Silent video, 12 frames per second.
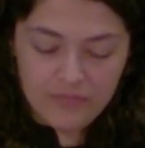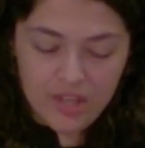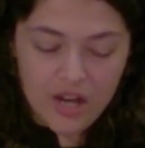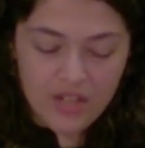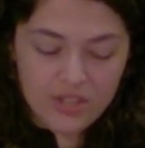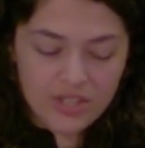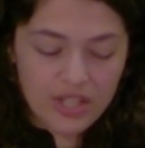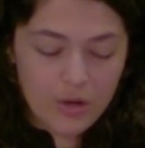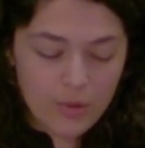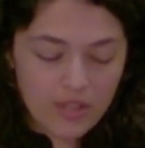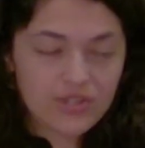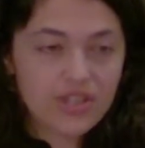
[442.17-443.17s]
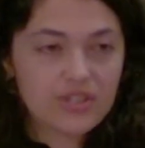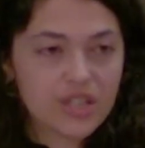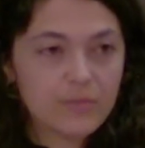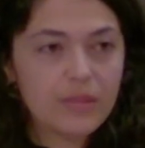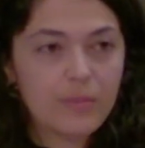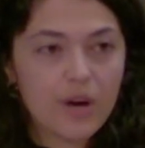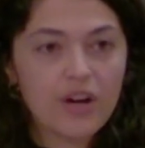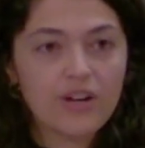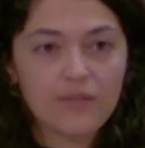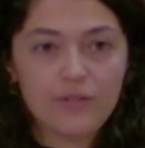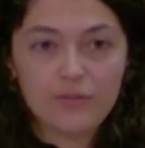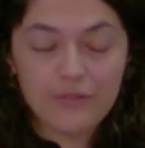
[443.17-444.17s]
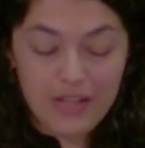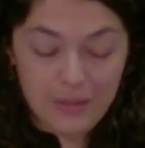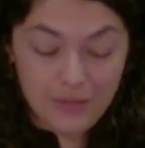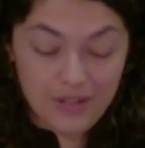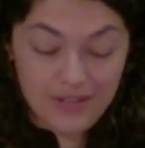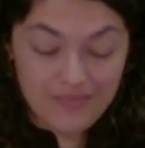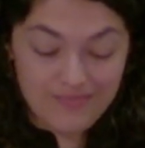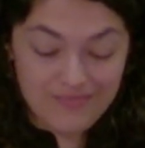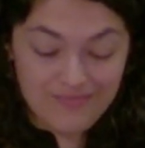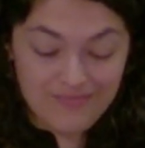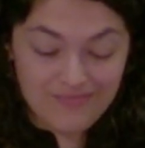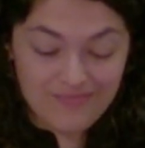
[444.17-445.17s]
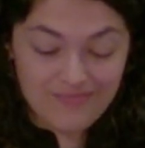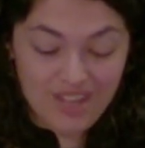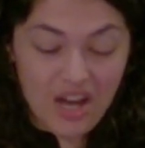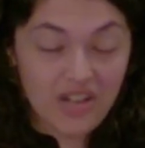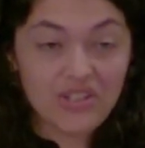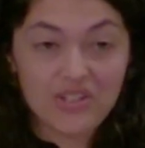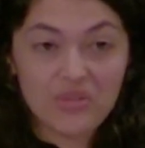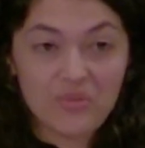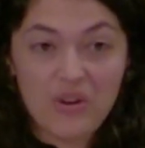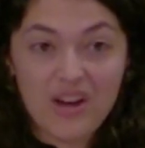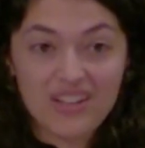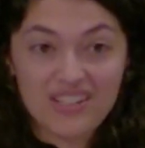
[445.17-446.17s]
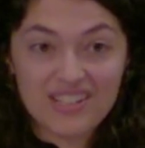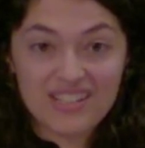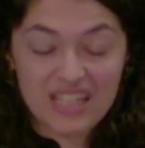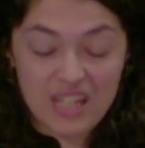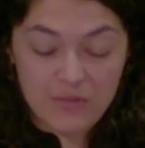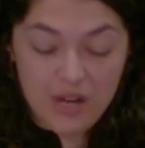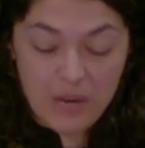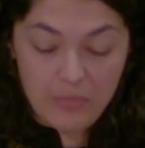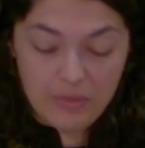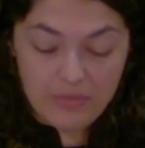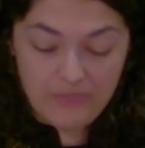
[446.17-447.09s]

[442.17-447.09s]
God still wants us to be part of the family. God doesn't want us to give up.